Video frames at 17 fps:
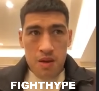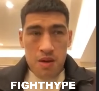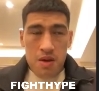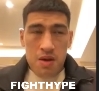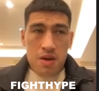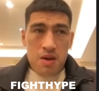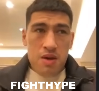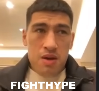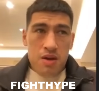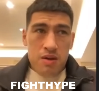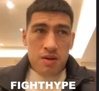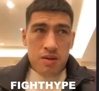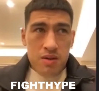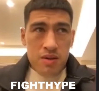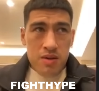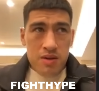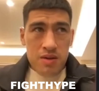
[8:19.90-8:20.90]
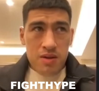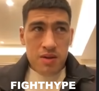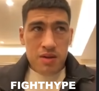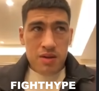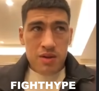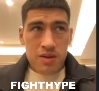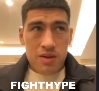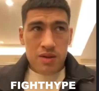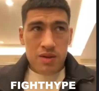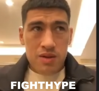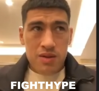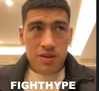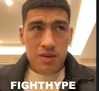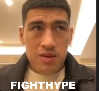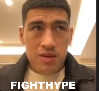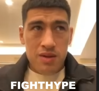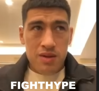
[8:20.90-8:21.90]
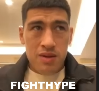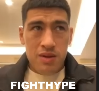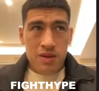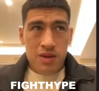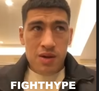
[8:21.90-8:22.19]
Nothing is said.